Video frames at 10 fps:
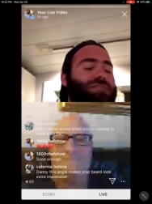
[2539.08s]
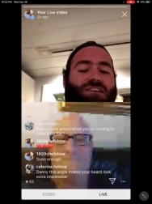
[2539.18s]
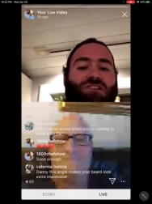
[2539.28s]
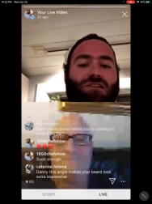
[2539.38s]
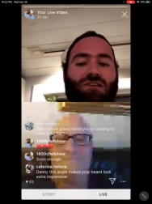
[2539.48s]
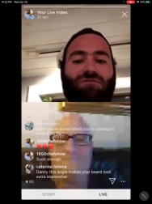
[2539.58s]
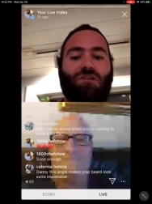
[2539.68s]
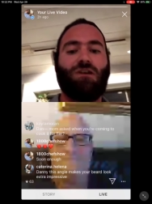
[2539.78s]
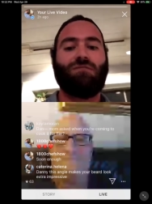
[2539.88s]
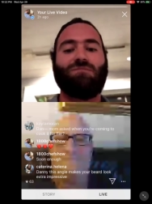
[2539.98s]

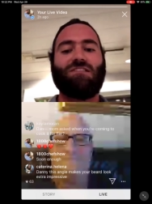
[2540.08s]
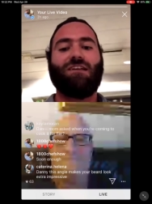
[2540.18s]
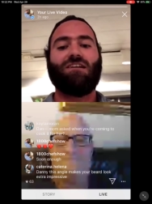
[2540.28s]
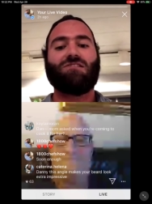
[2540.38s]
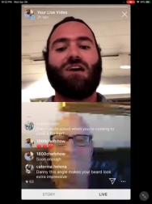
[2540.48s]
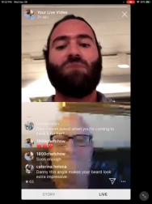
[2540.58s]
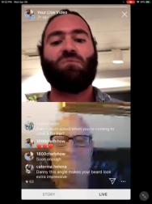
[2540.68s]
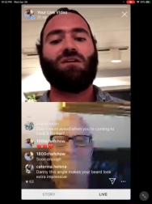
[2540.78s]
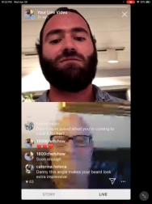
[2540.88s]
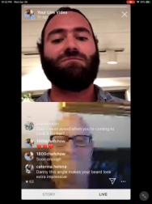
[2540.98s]
Alicia for setting us
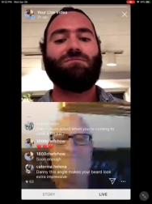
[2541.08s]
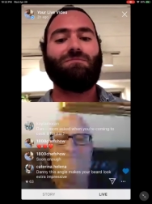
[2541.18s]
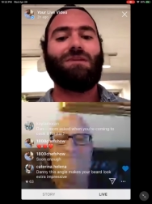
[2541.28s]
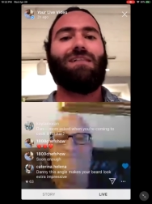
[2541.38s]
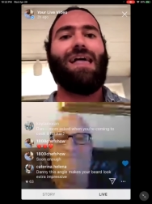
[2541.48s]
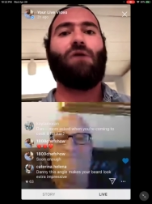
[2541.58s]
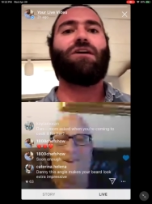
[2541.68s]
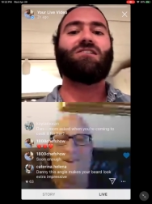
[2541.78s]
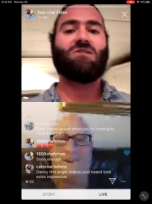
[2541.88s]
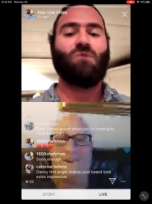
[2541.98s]
up and
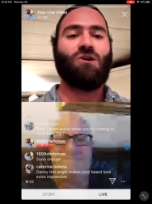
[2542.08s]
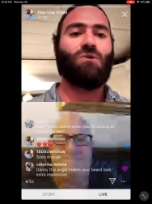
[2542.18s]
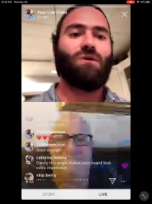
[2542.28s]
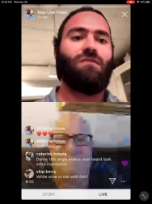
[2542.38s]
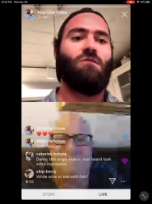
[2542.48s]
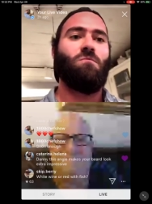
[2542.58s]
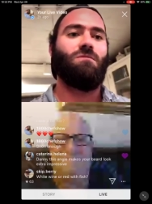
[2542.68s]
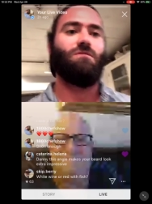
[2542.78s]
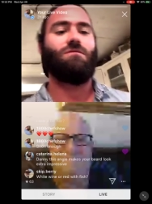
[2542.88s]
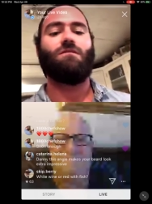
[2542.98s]
allowing us to partner with
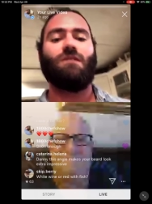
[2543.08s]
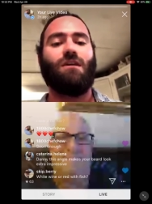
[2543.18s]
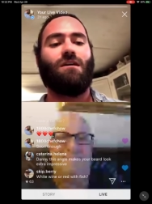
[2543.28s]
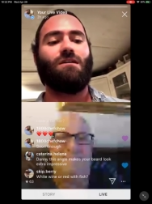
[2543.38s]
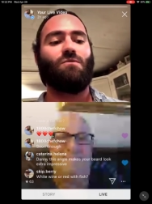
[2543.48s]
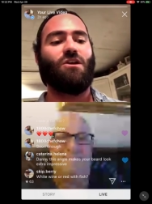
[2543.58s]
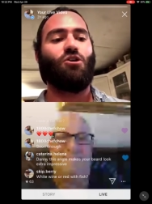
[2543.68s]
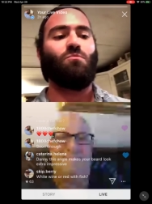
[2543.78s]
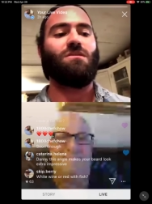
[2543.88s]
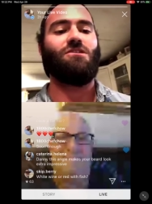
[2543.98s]
them. And
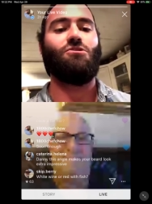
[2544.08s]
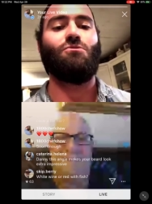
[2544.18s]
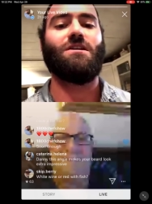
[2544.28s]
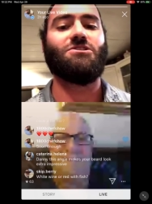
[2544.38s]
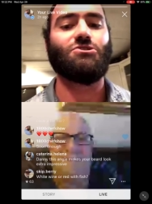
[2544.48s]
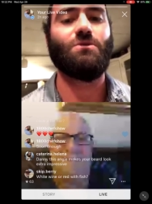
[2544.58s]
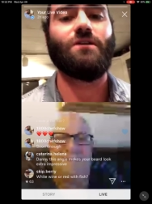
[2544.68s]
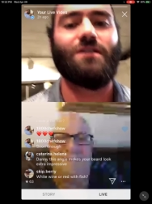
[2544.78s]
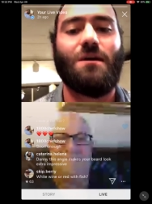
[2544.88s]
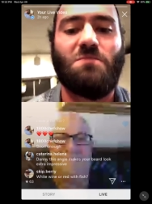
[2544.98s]
we hope that you
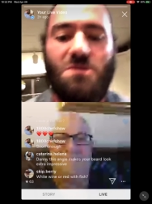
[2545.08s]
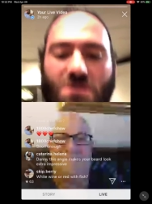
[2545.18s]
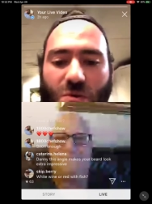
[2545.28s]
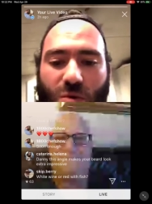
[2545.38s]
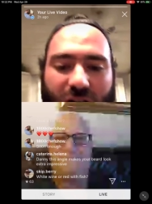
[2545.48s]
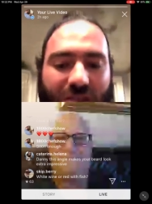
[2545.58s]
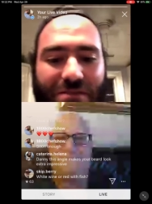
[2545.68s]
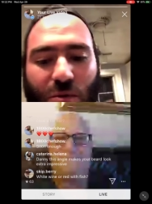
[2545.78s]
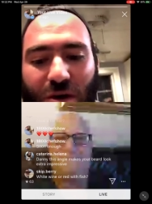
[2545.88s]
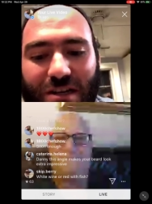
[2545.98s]
enjoyed episode one
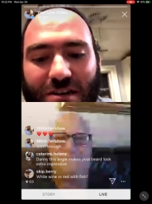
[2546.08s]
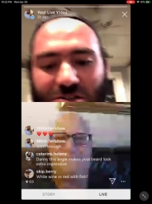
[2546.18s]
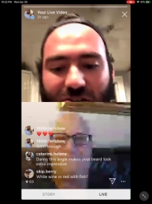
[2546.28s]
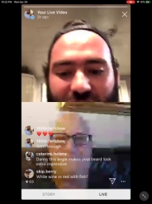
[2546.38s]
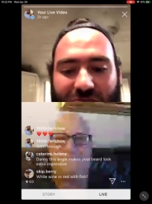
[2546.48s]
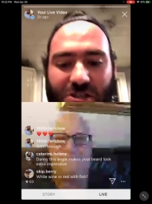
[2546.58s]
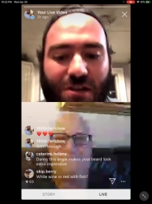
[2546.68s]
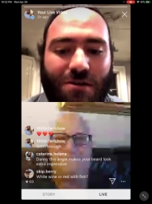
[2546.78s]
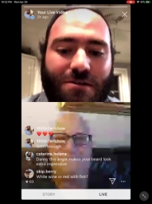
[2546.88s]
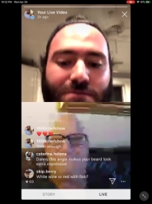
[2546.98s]
of the 1 800 Chef
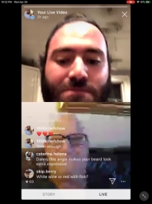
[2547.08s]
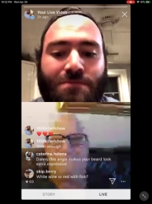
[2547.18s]
Show.